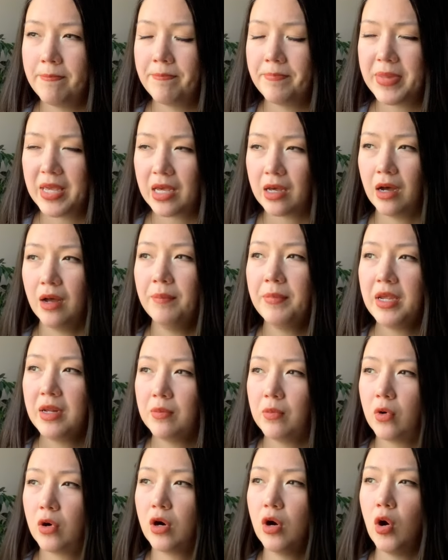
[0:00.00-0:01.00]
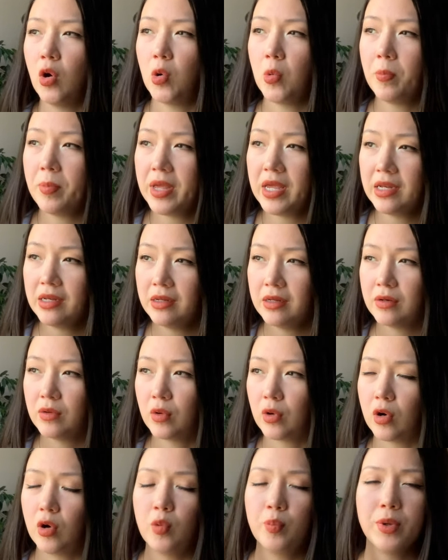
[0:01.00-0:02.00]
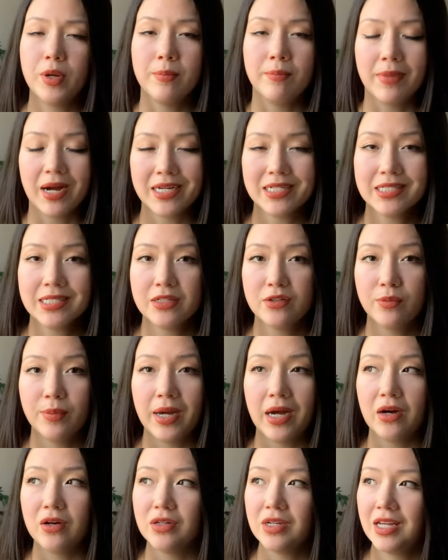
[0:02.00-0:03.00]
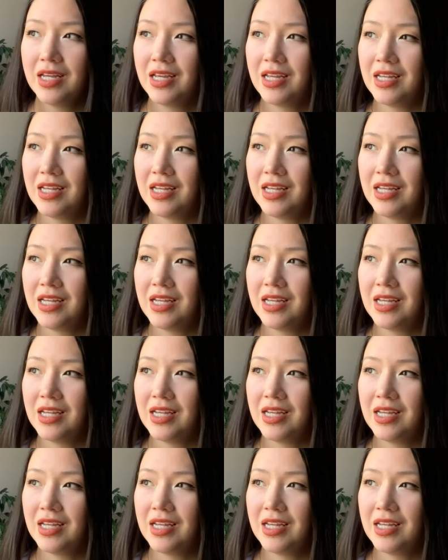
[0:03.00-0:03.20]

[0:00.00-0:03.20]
becoming more open or open-minded about